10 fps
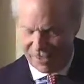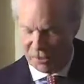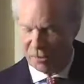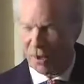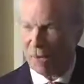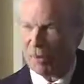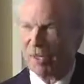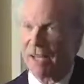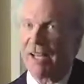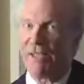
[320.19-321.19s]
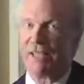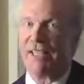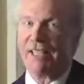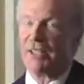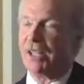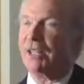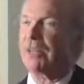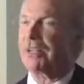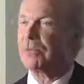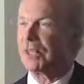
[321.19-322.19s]
So Barbara and I looked at each
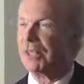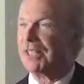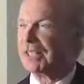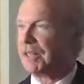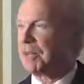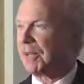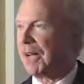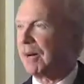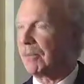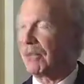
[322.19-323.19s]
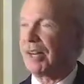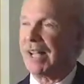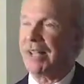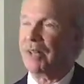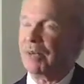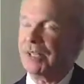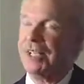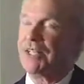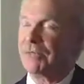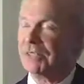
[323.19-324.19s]
other as we looked at the speedometer, and
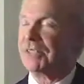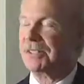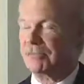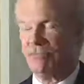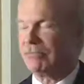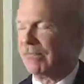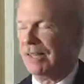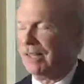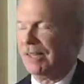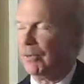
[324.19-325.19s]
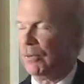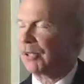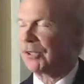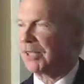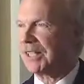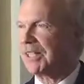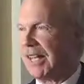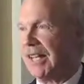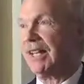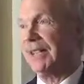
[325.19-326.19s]
each of us weren't going to
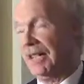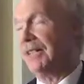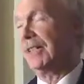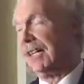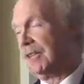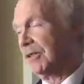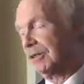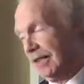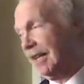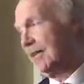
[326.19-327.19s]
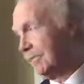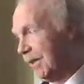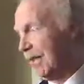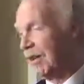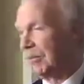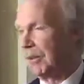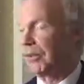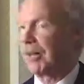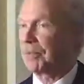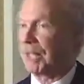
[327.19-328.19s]
say, Doctor, we
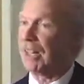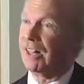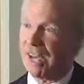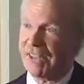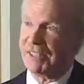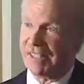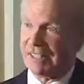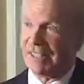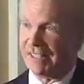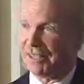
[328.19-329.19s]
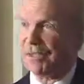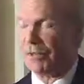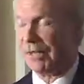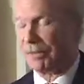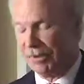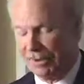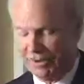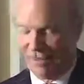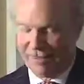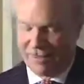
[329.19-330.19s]
want to be alive at the end of this
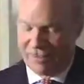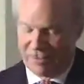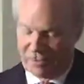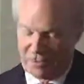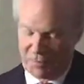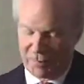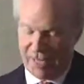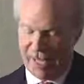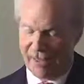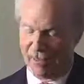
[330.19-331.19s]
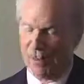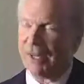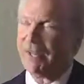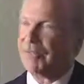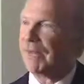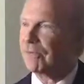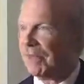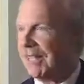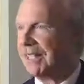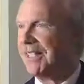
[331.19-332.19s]
trip. And one of my
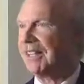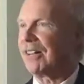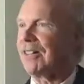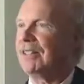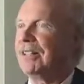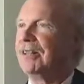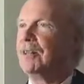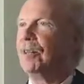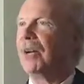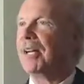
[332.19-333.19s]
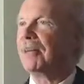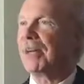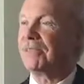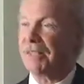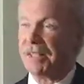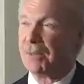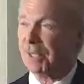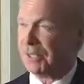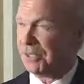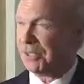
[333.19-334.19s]
friends here bought him a
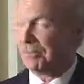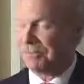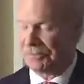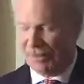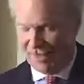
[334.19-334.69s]
fuzzbuster.